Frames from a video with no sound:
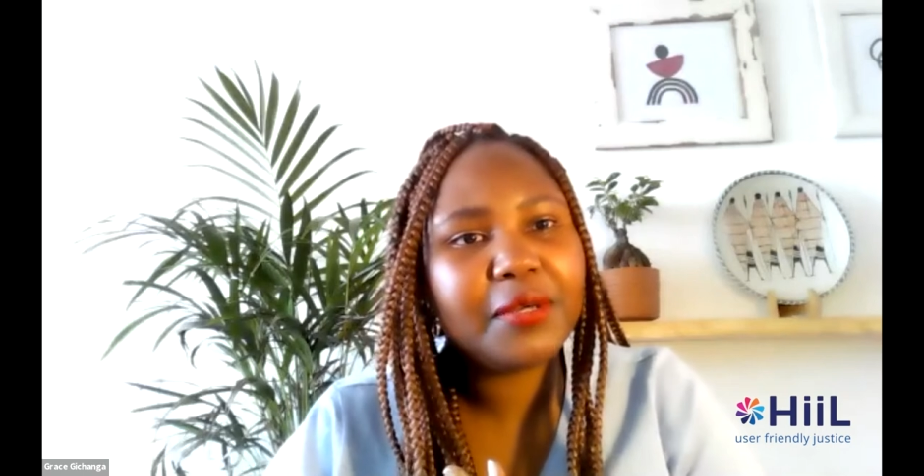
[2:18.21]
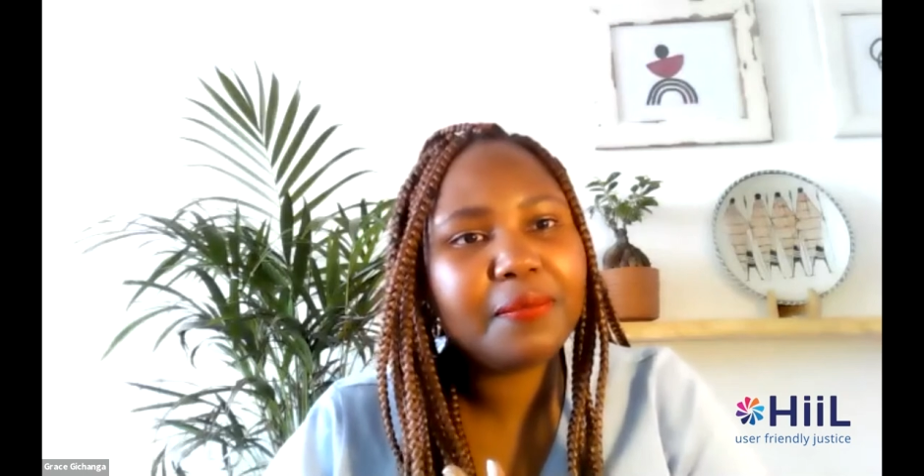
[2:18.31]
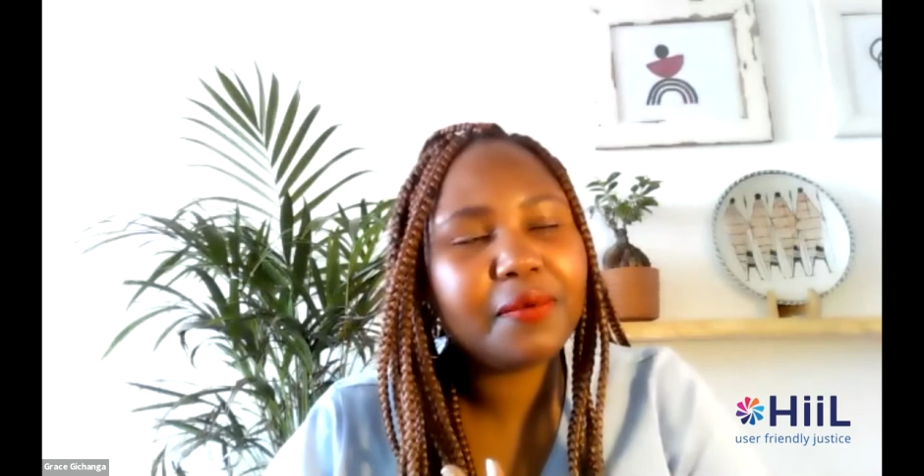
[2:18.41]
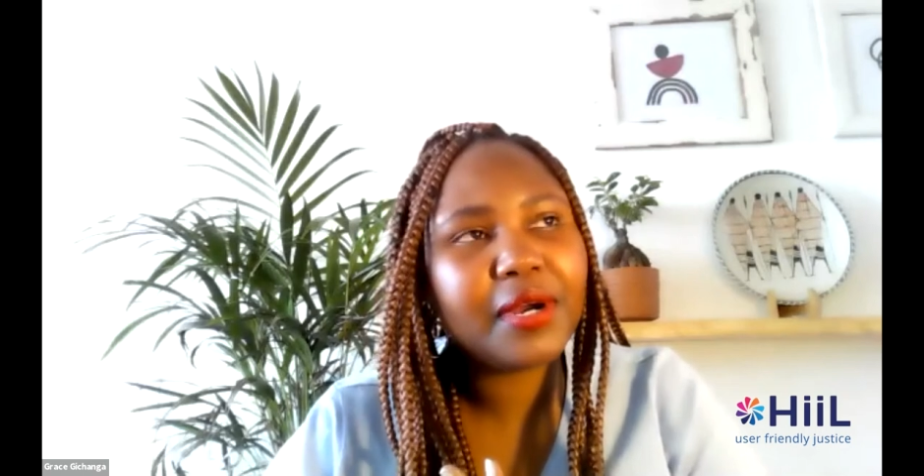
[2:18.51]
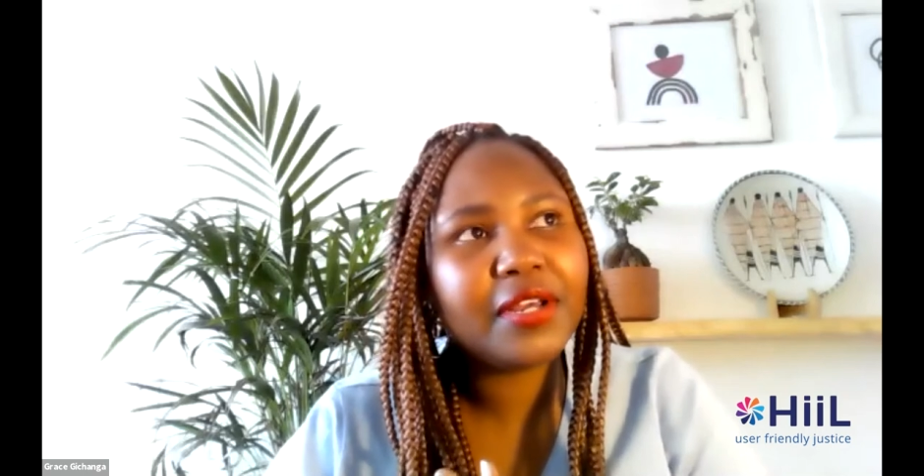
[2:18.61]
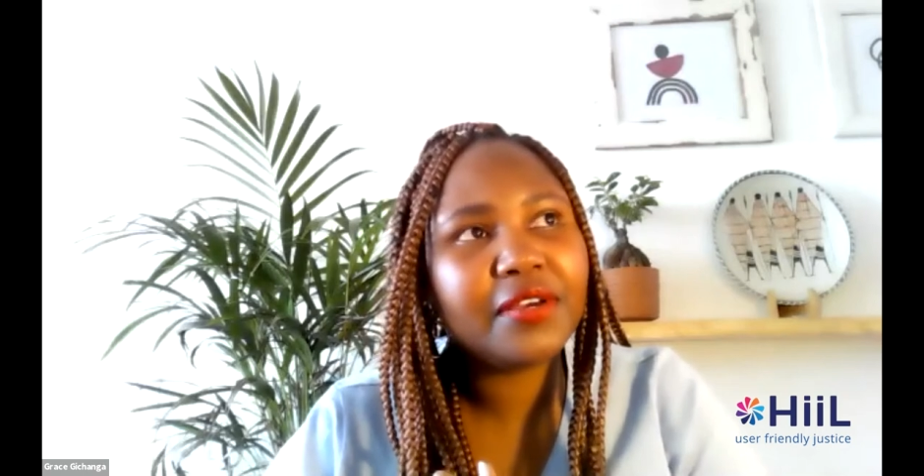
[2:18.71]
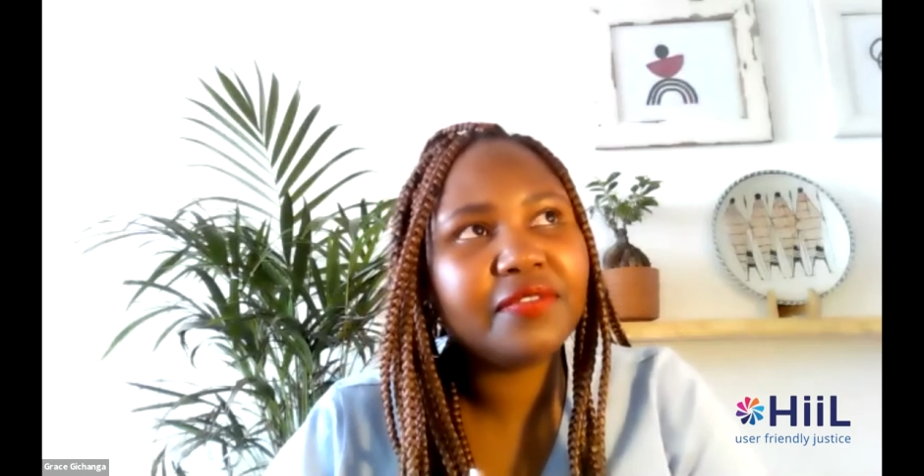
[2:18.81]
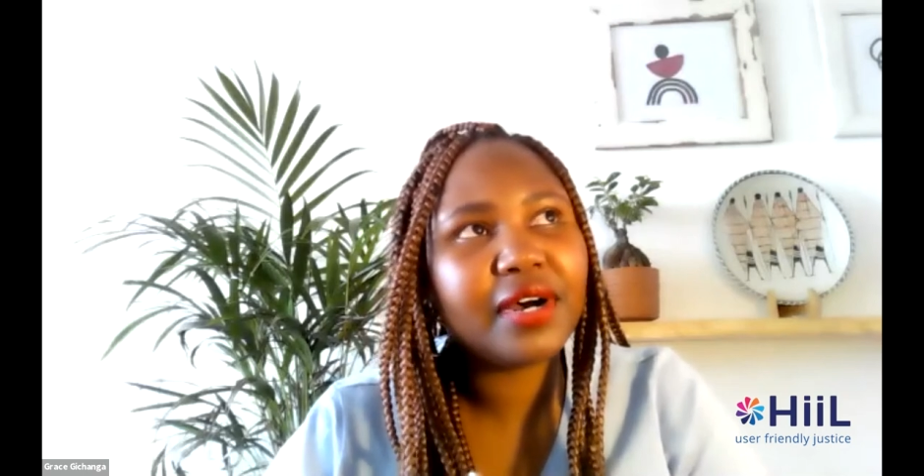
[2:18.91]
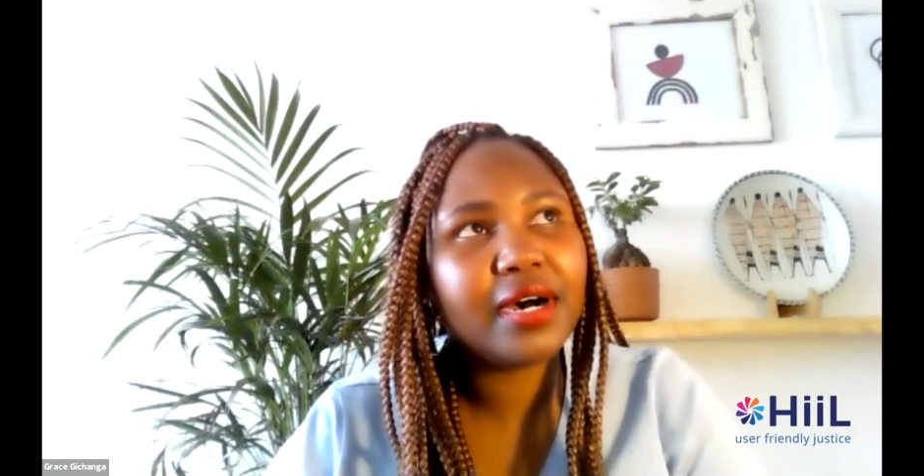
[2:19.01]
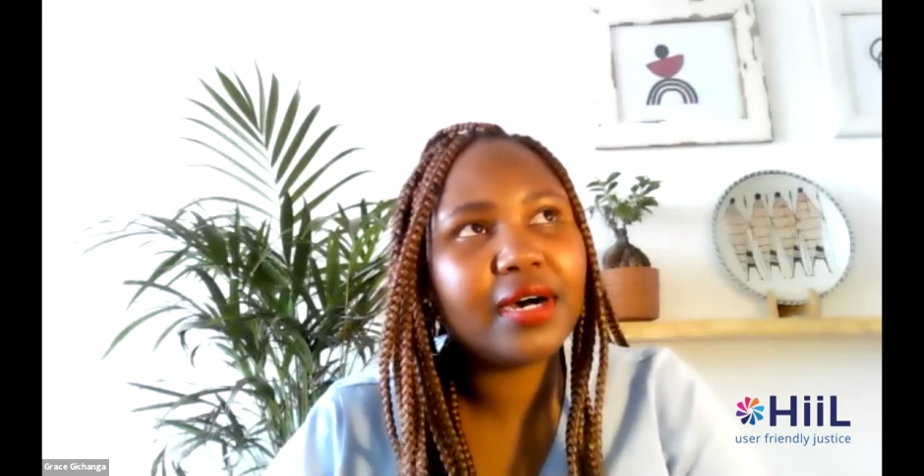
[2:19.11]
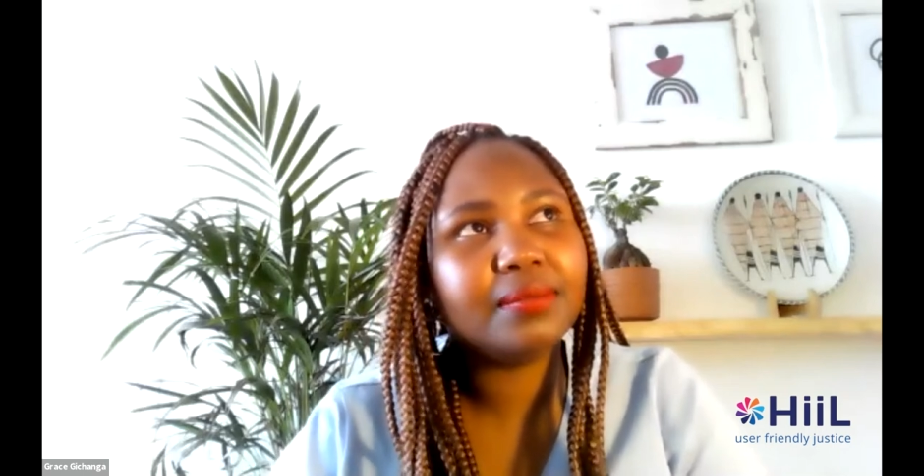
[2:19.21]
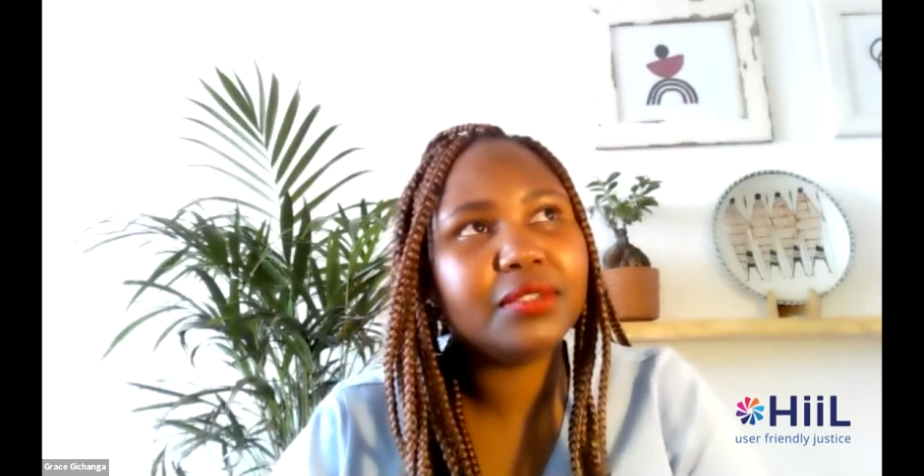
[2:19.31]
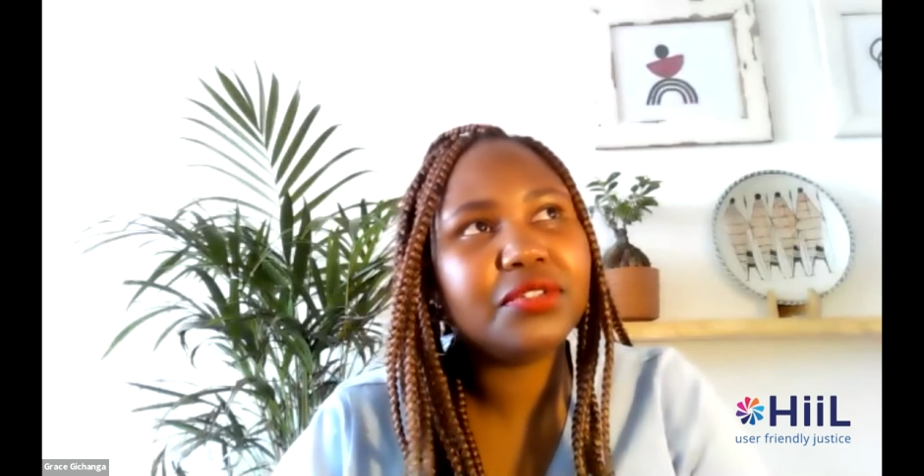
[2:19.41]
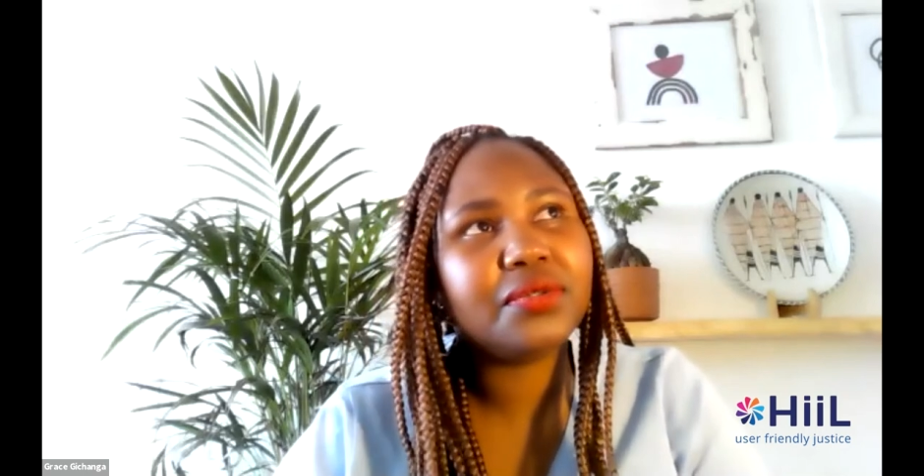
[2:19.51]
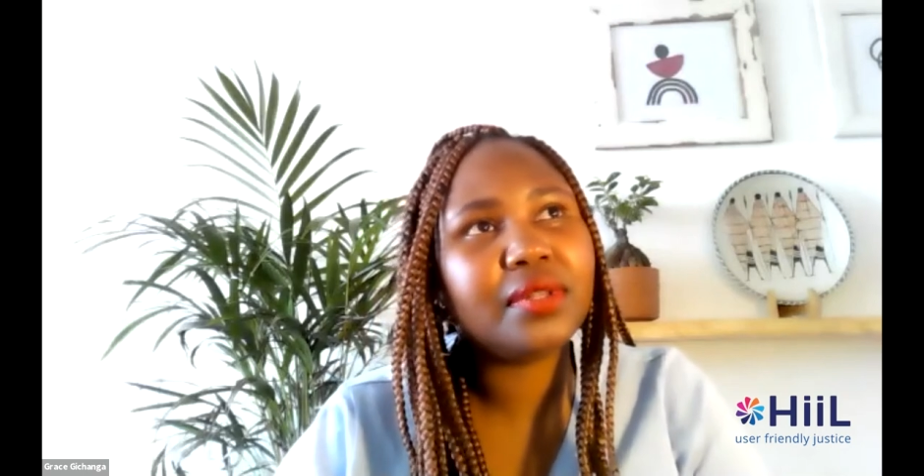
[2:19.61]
Be brave to